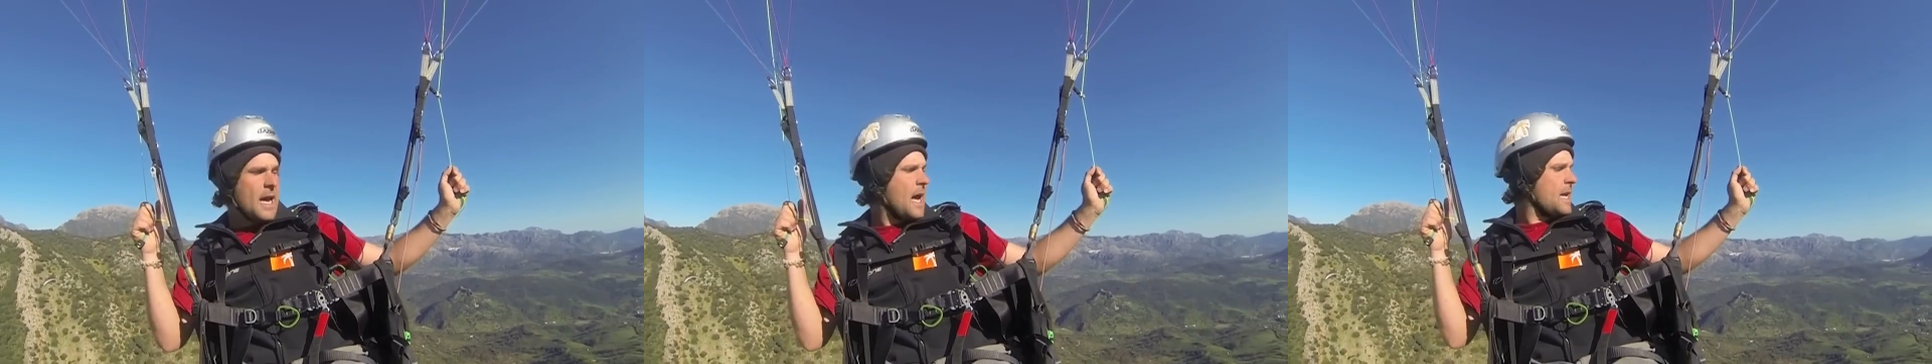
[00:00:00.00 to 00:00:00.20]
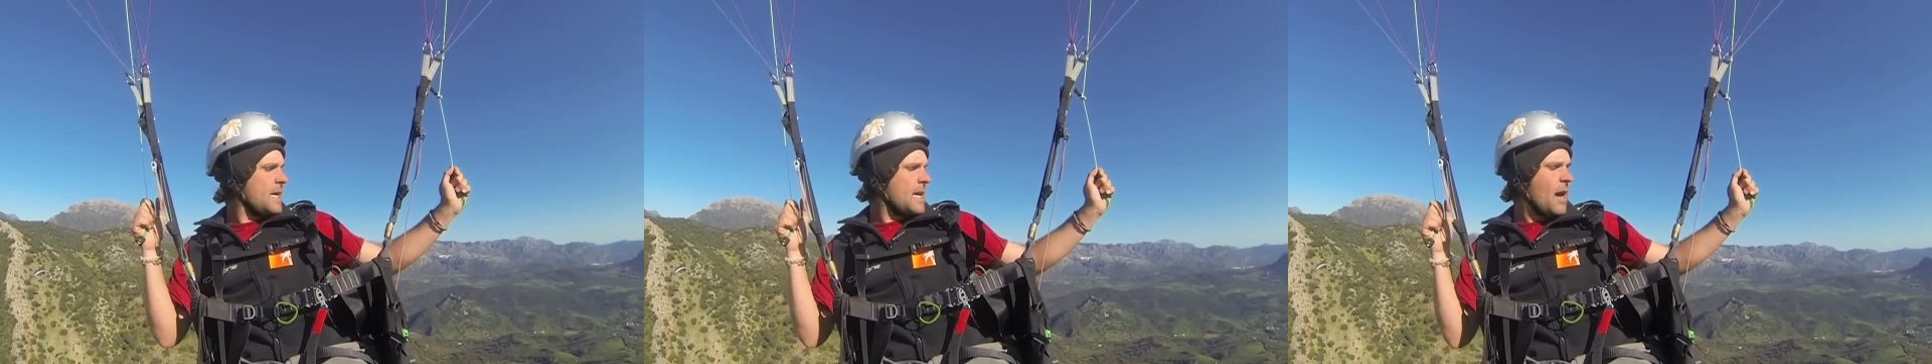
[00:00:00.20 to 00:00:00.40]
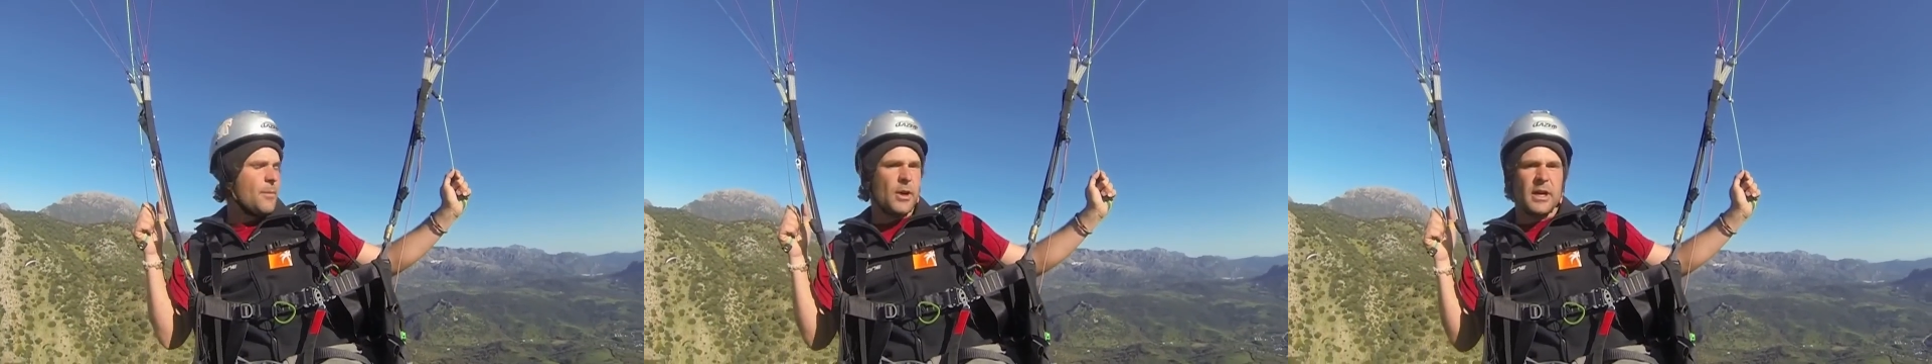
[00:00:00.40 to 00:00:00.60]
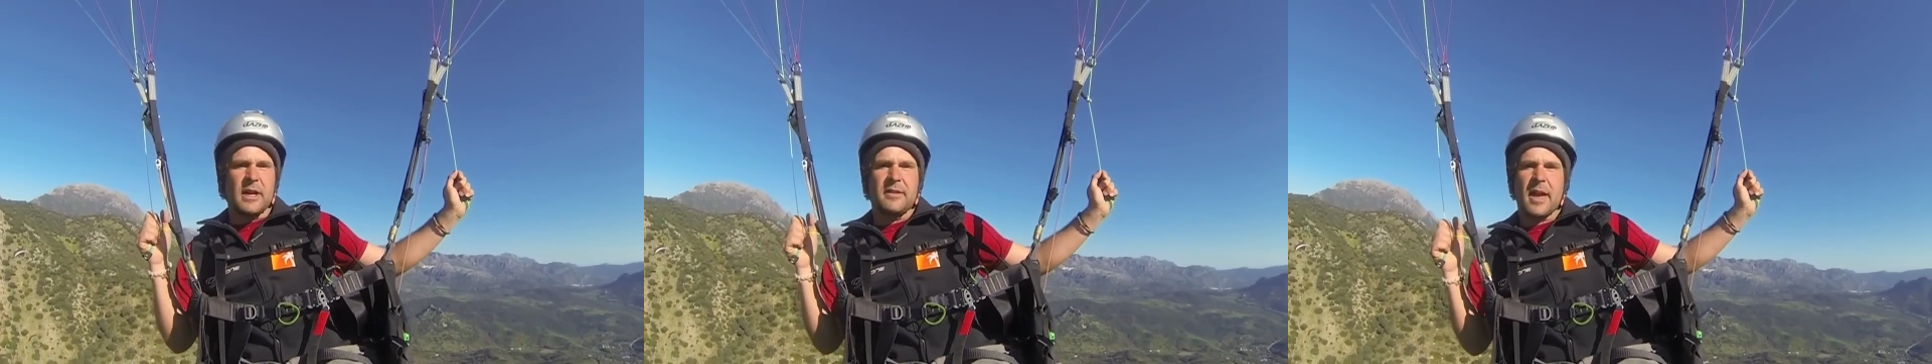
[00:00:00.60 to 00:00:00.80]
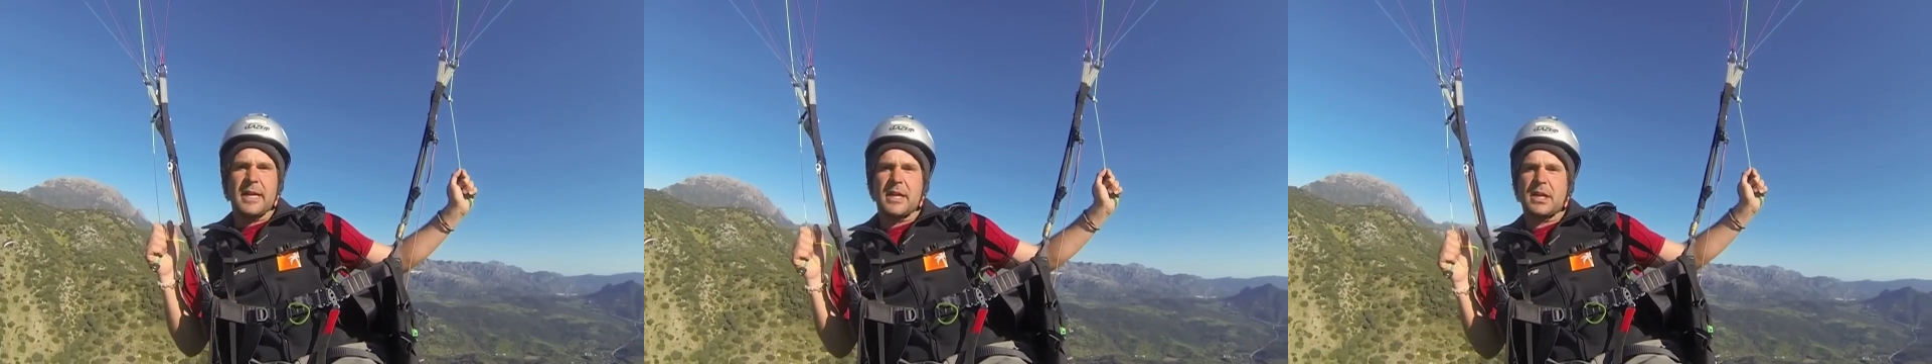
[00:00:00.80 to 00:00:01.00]
and again, we're
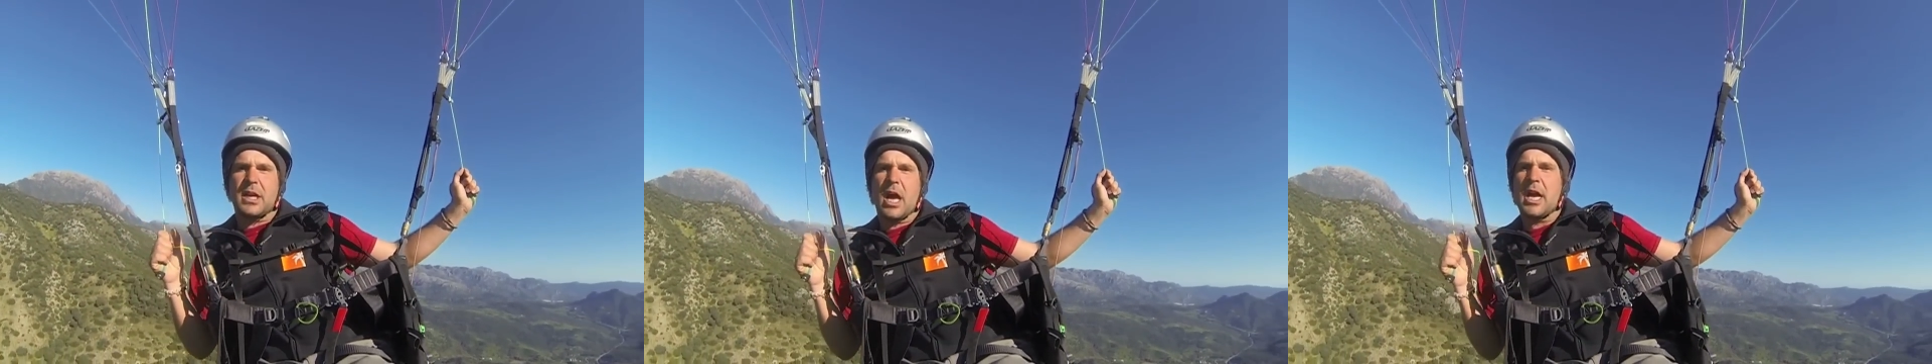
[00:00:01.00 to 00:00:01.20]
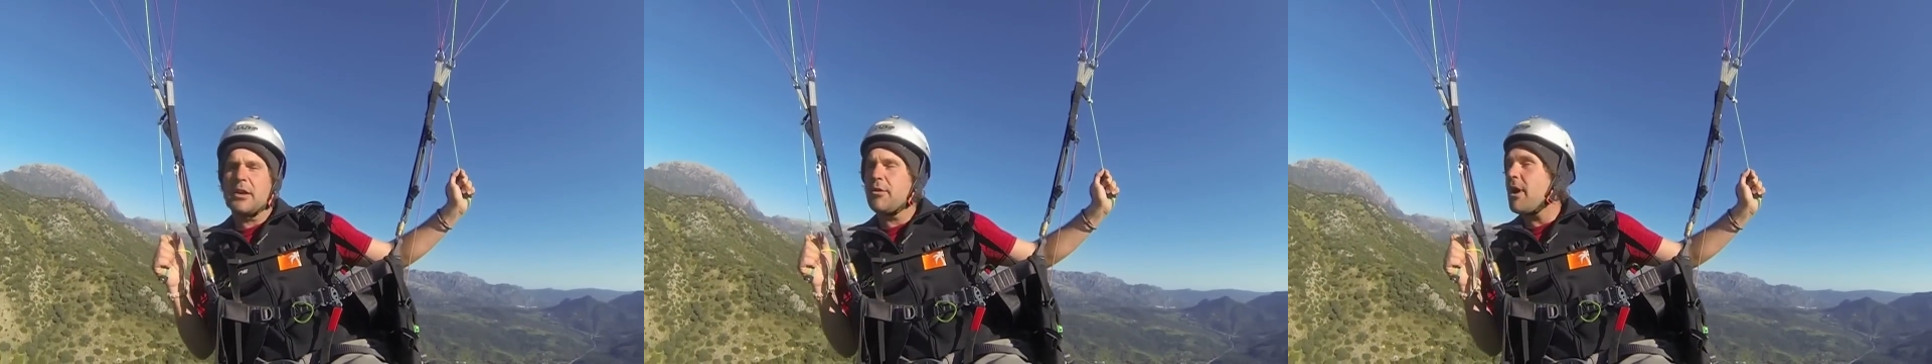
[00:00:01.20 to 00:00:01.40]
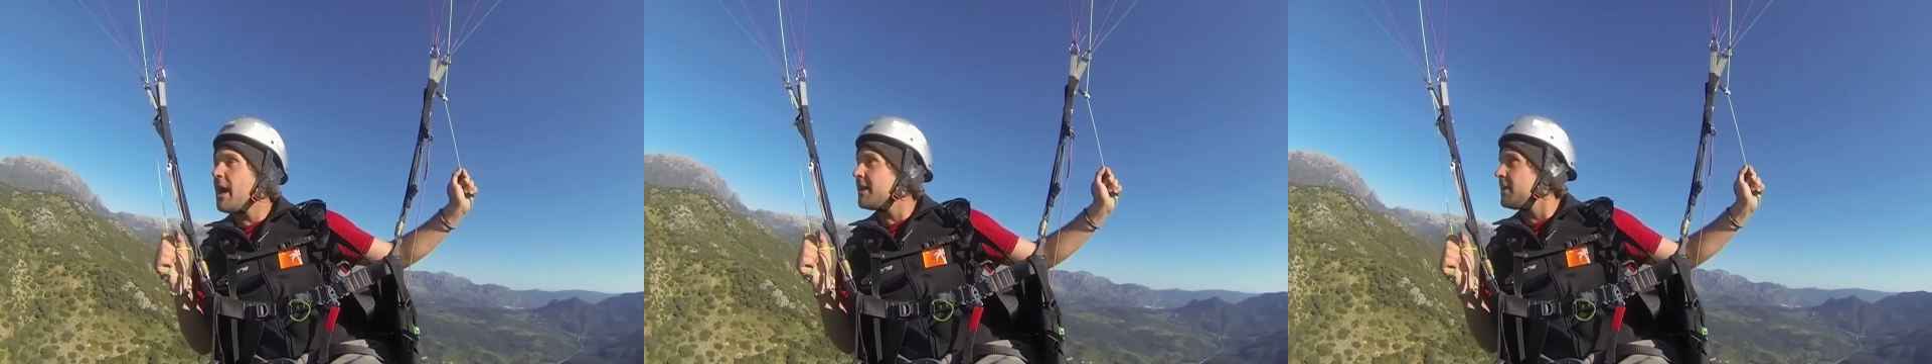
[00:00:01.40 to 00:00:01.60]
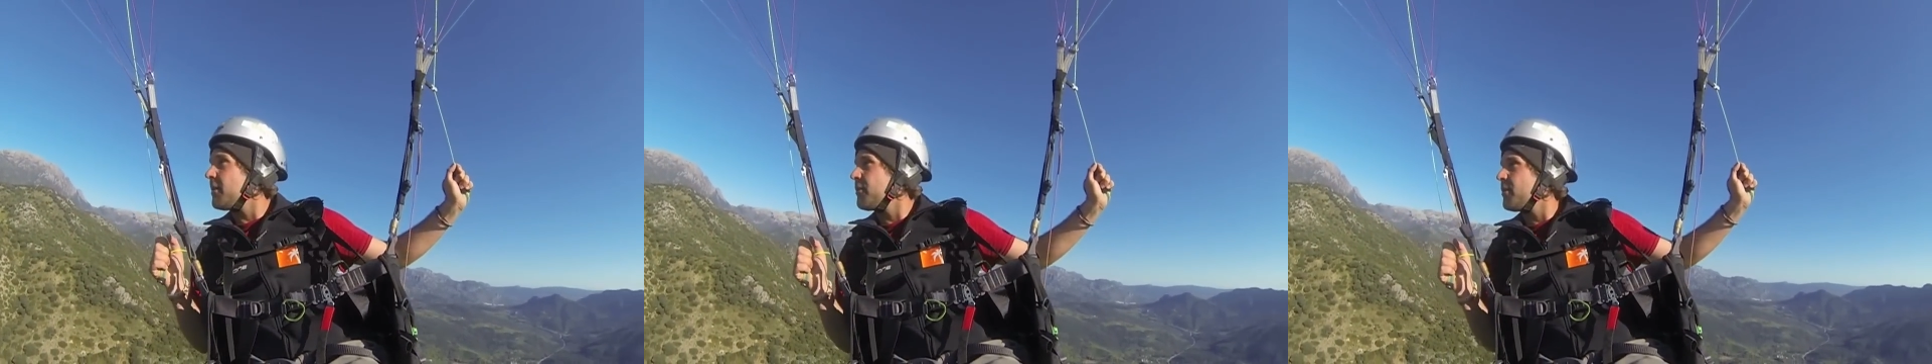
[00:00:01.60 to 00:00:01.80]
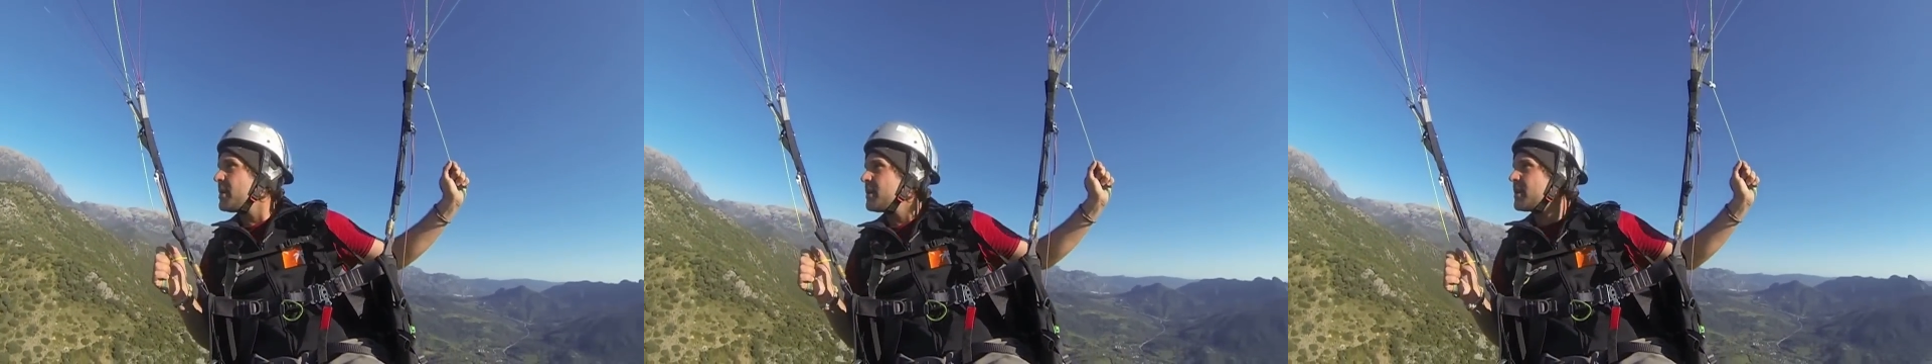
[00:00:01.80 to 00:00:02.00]
going to take the glide around in
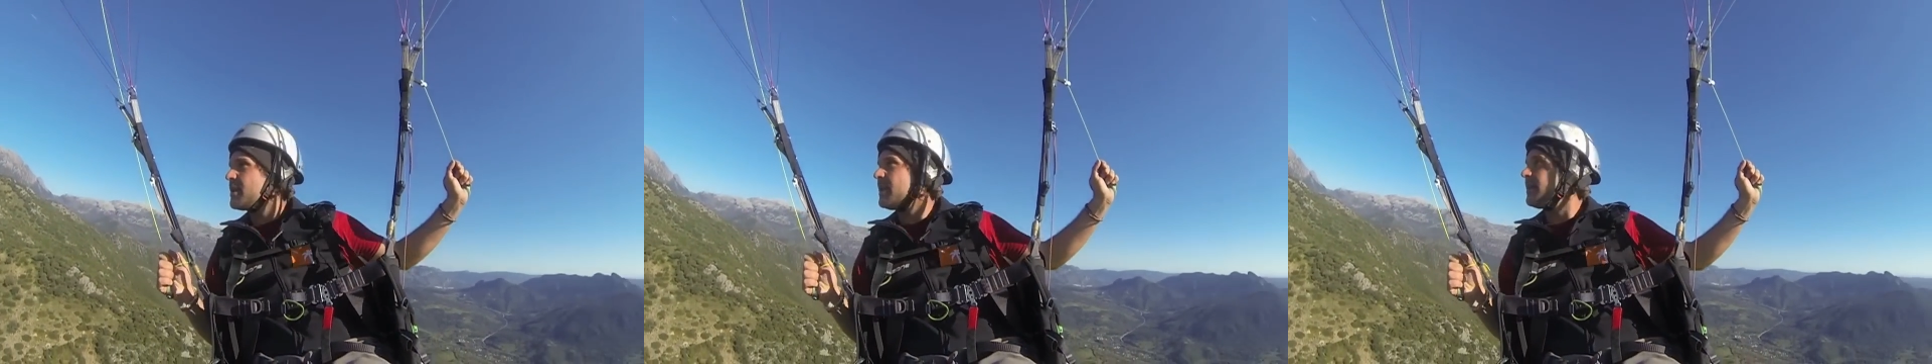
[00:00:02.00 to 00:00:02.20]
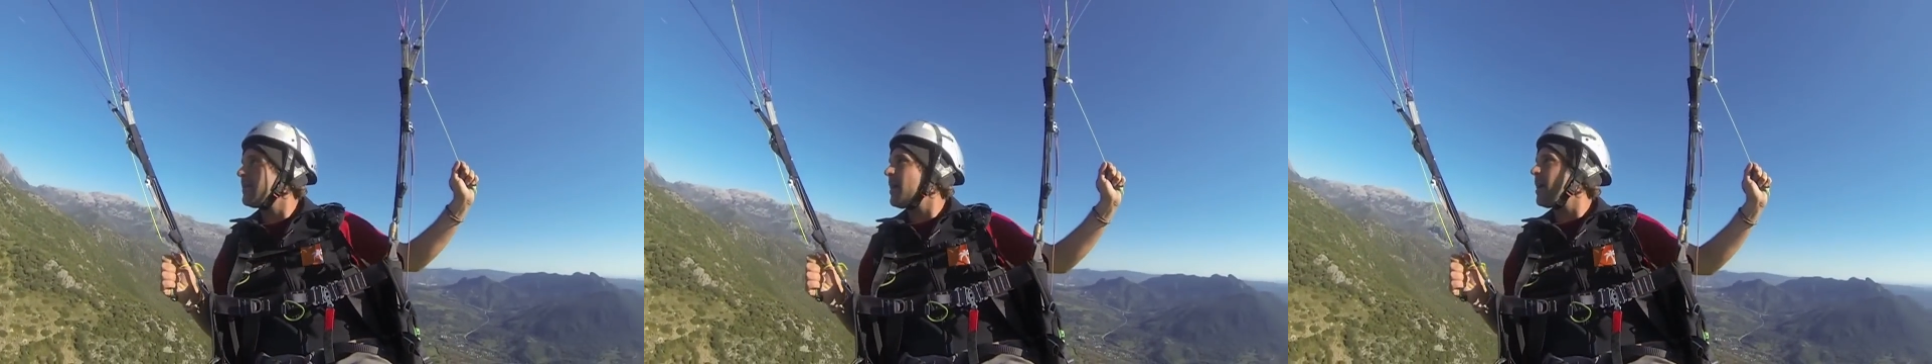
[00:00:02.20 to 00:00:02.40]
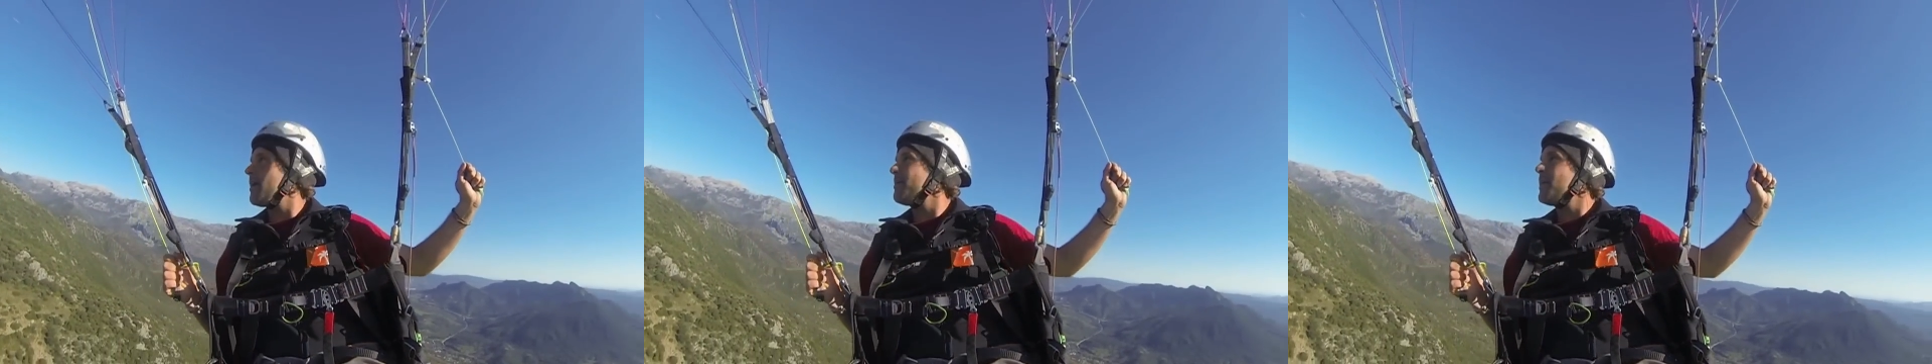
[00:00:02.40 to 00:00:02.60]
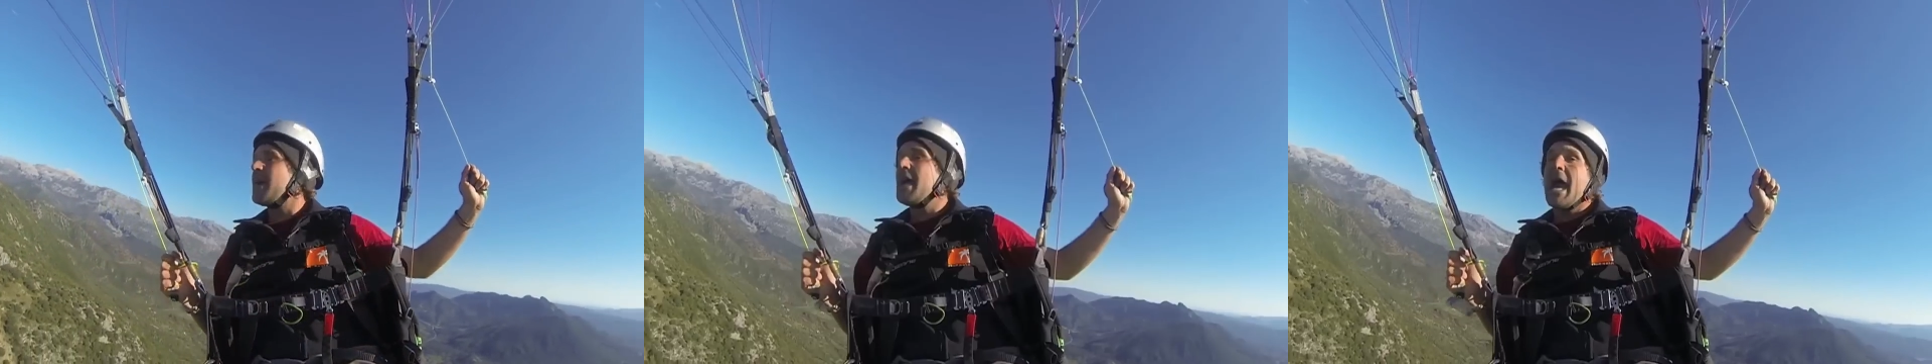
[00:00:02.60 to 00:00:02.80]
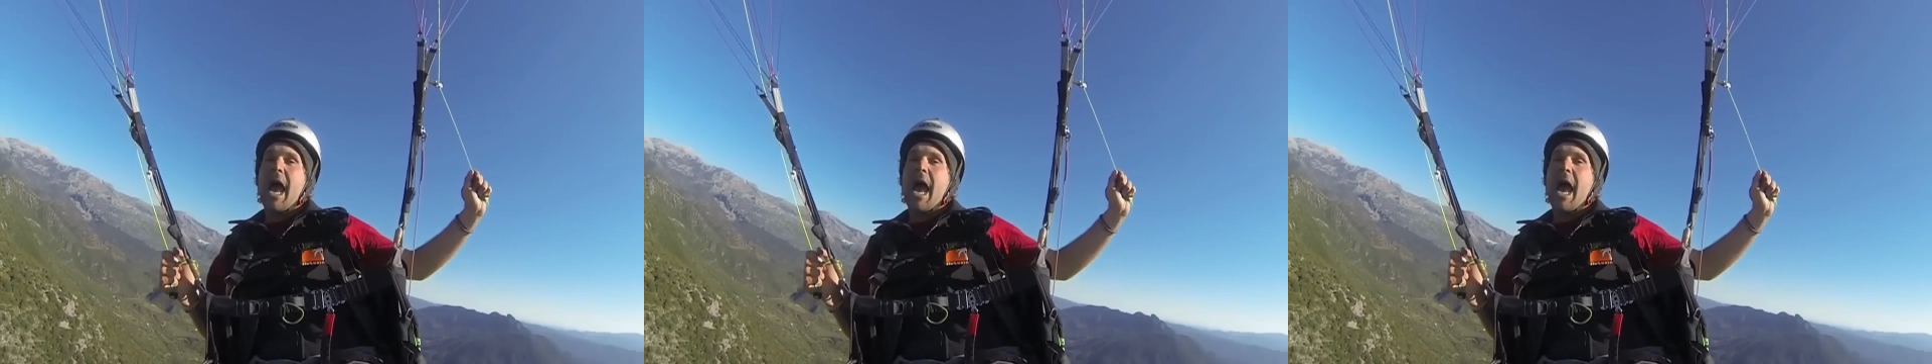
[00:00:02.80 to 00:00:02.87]
a 360 turn.